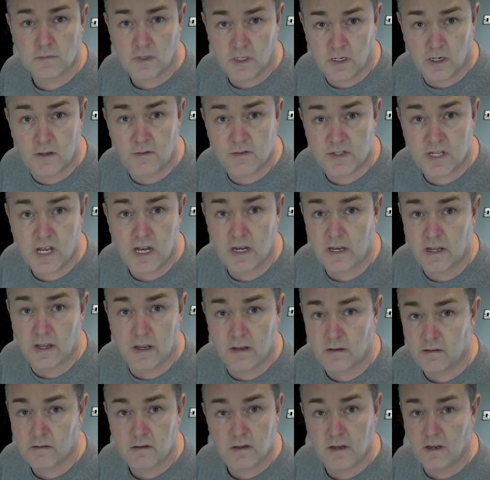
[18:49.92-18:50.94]
And I'll tell
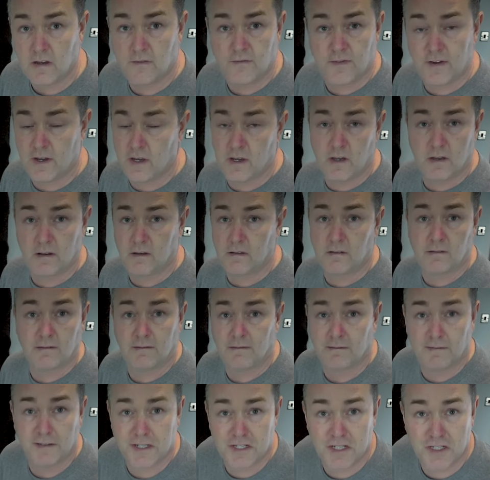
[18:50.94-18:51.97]
you,
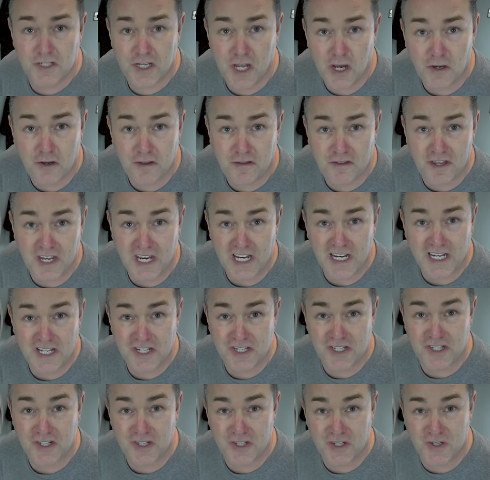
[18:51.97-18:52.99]
this is the only thing you
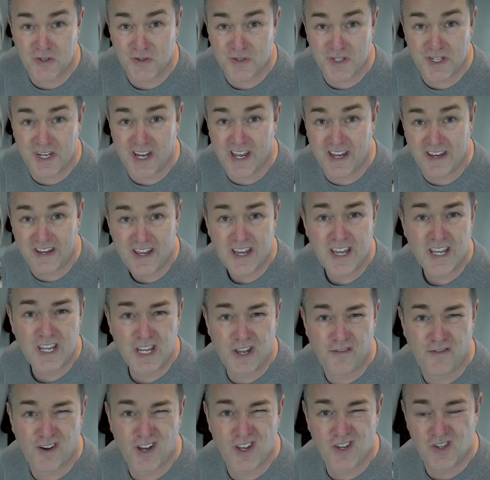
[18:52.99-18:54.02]
listen to today,
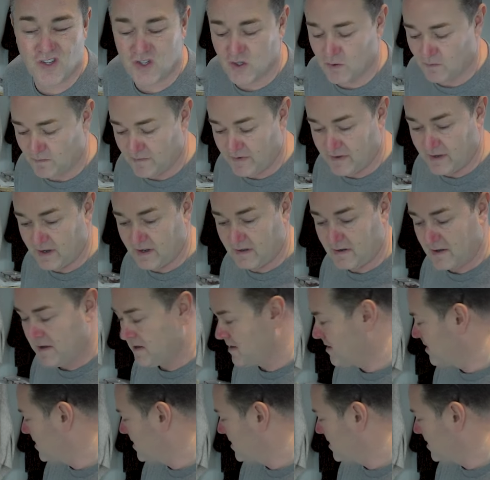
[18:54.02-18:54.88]
you've learned something.